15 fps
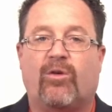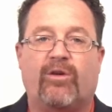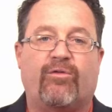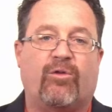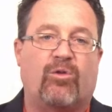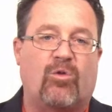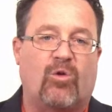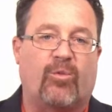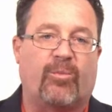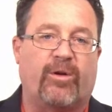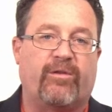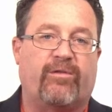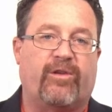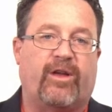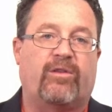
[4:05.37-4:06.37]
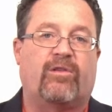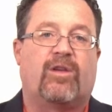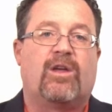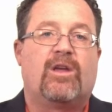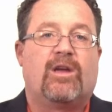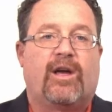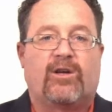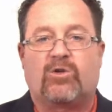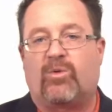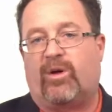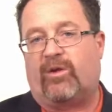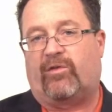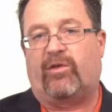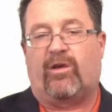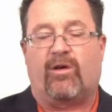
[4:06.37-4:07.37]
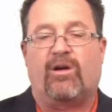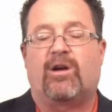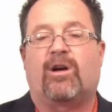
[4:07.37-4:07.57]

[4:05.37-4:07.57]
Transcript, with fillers: Great for corporate events, as well as our